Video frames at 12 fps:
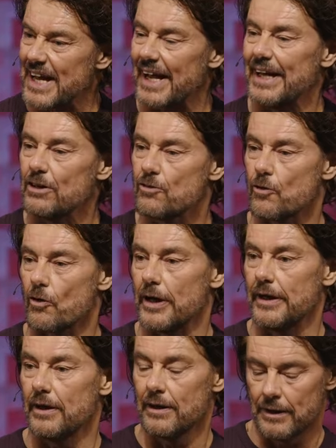staying
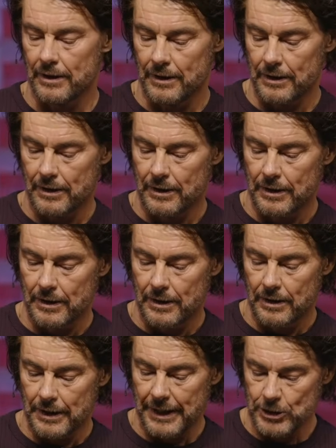free
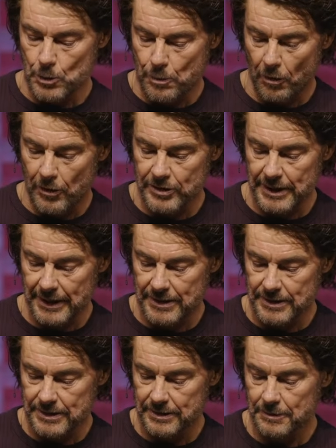is a
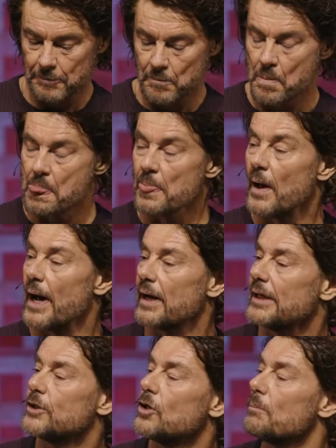process.
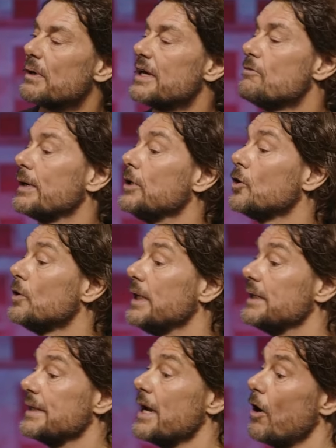And I do not believe we can
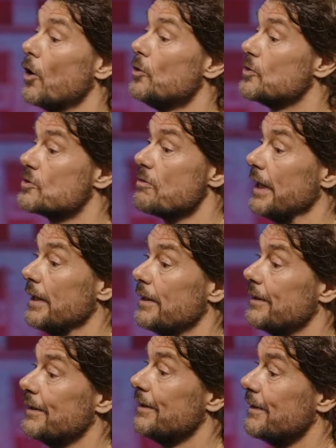do this in our own
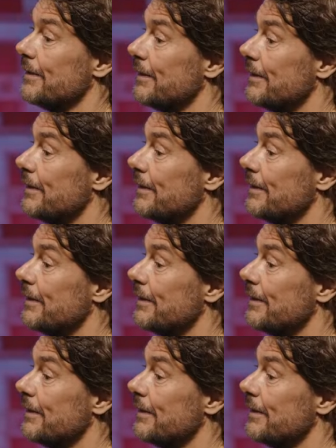strength.